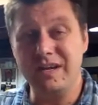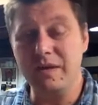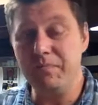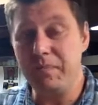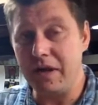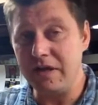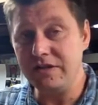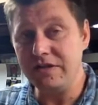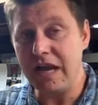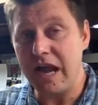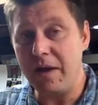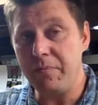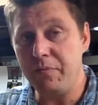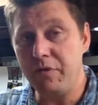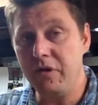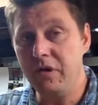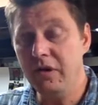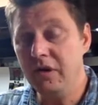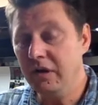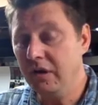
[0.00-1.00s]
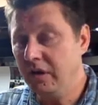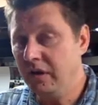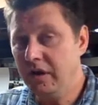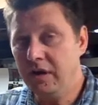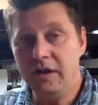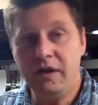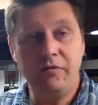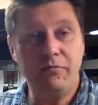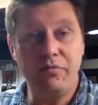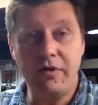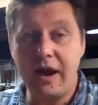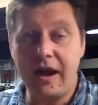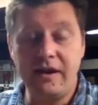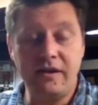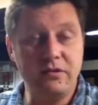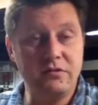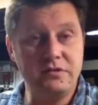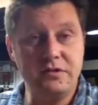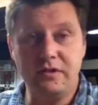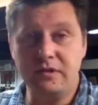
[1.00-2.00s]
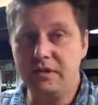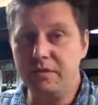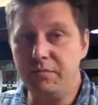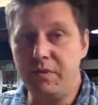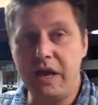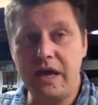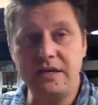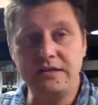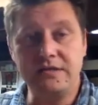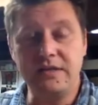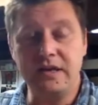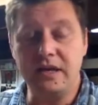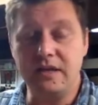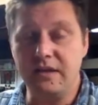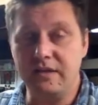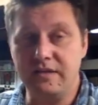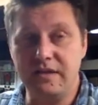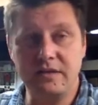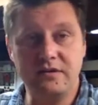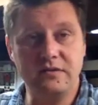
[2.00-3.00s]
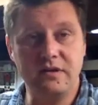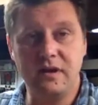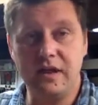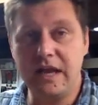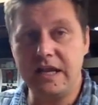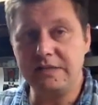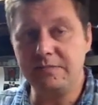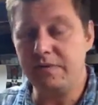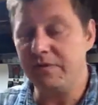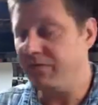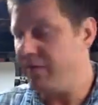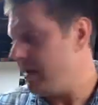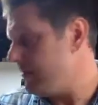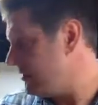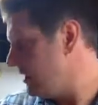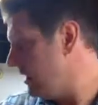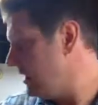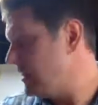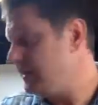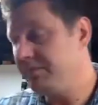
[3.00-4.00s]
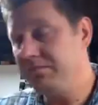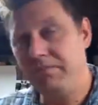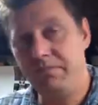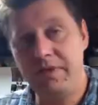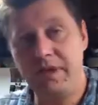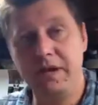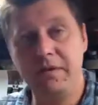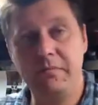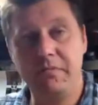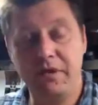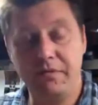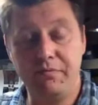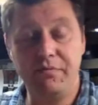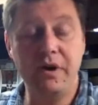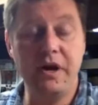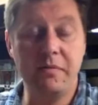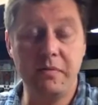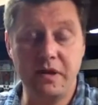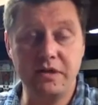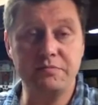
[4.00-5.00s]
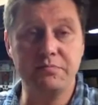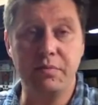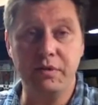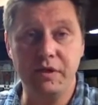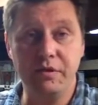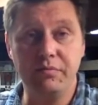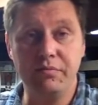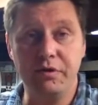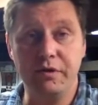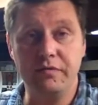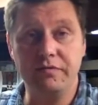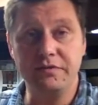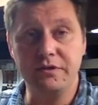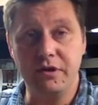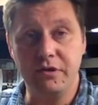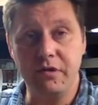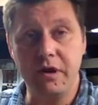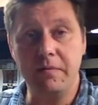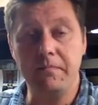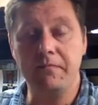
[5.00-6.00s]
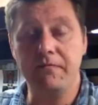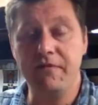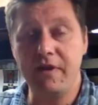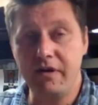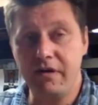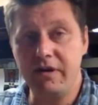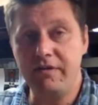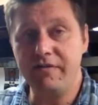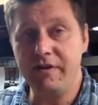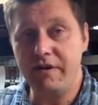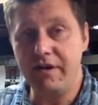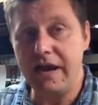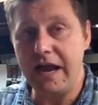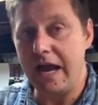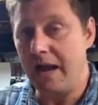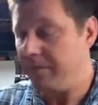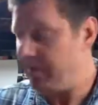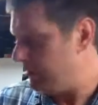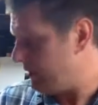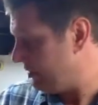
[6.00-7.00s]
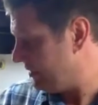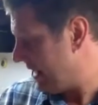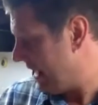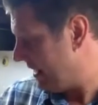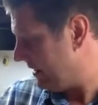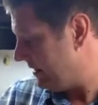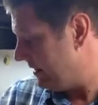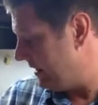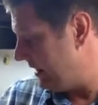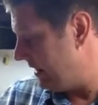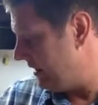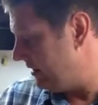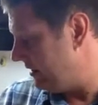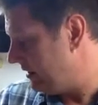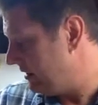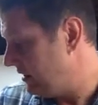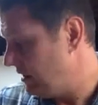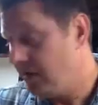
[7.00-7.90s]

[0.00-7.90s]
And a bench capper, brand new, still in the plastic, and the thing's going to last me forever. It is pretty much bulletproof, so I'm very happy about that indeed.